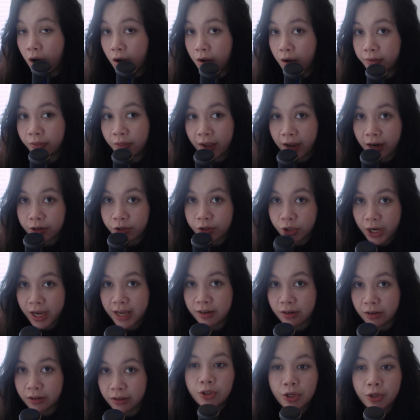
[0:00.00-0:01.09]
on their
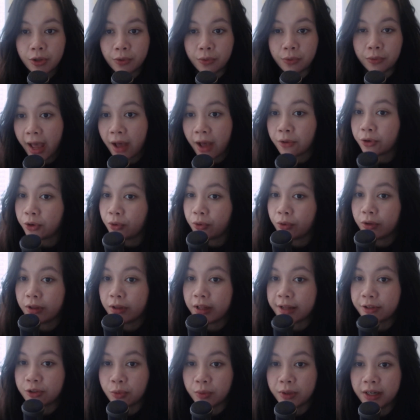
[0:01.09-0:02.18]
channel? 2. How do Google
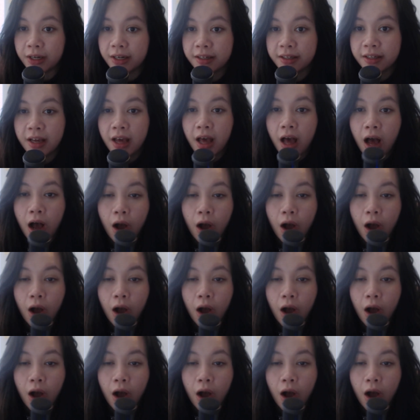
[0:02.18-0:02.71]
ads work?